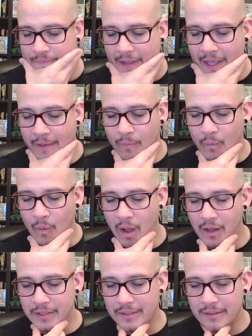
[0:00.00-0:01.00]
at
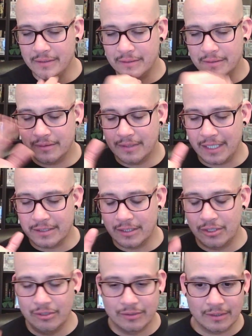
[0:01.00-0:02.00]
Wallace's
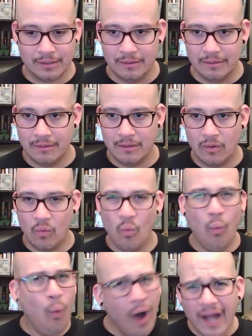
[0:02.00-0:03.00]
execution.
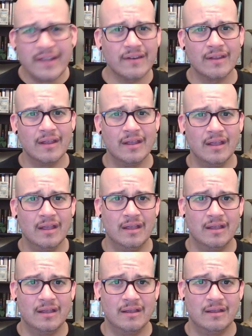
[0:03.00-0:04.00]
What?
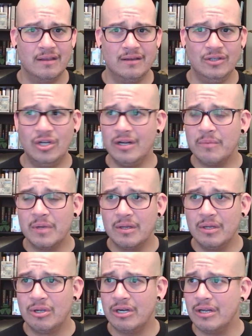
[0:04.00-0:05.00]
You're gonna
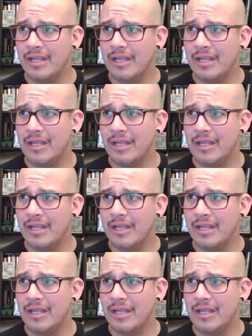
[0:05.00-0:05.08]
you're gonna